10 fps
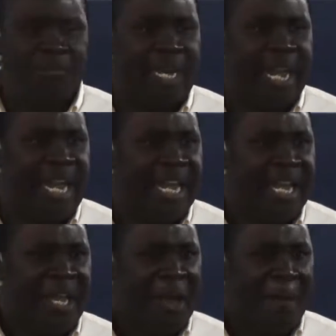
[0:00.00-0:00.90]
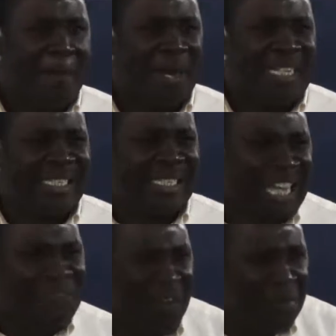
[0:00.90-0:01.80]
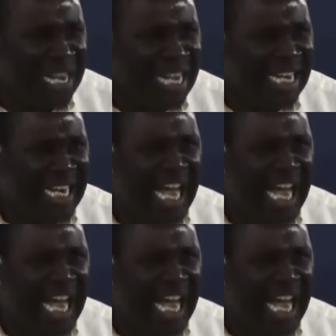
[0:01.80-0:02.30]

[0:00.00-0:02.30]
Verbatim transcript: someday, but suffering in